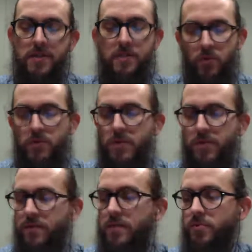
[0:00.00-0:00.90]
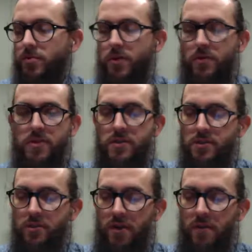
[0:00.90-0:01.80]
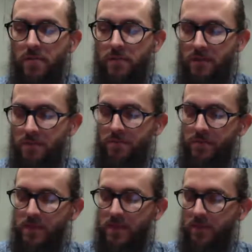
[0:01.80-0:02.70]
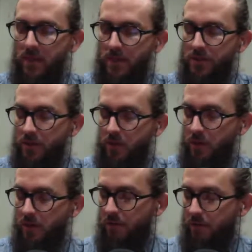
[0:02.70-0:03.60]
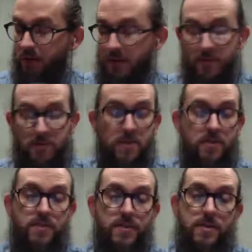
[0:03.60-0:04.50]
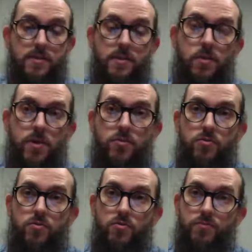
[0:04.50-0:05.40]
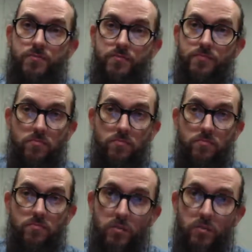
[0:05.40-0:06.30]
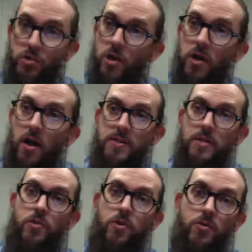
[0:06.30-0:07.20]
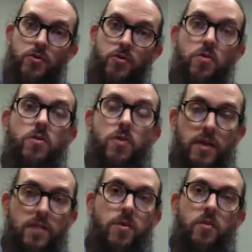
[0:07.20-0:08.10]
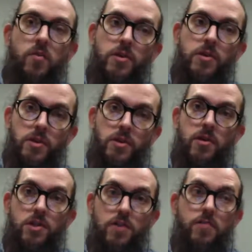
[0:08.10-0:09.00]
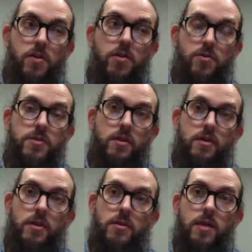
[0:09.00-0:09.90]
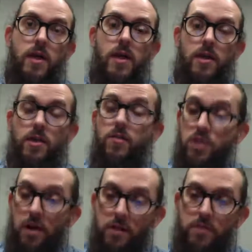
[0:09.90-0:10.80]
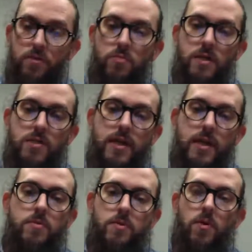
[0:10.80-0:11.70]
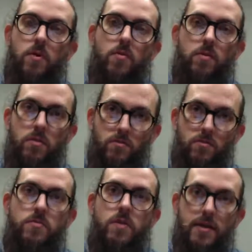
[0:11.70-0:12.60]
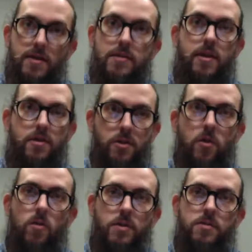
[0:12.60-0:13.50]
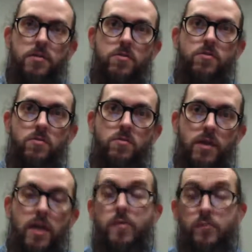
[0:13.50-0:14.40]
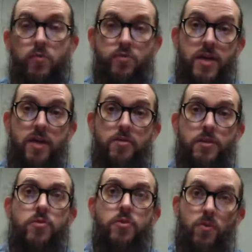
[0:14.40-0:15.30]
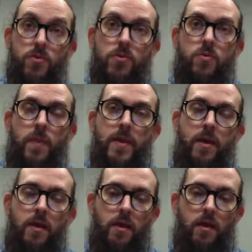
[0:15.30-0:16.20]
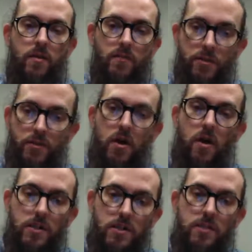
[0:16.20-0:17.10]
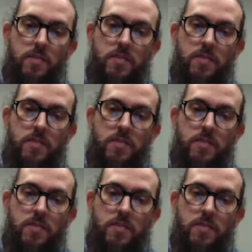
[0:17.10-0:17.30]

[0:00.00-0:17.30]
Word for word: it's mostly Facebook, Twitter, and Instagram. Nice. Yeah. So yeah, that's a fantastic way to push our content, but also connect with the community and share very interesting things. Give shout outs for the mixtape. As I said, the goal is to get people to download it, but also feature artists and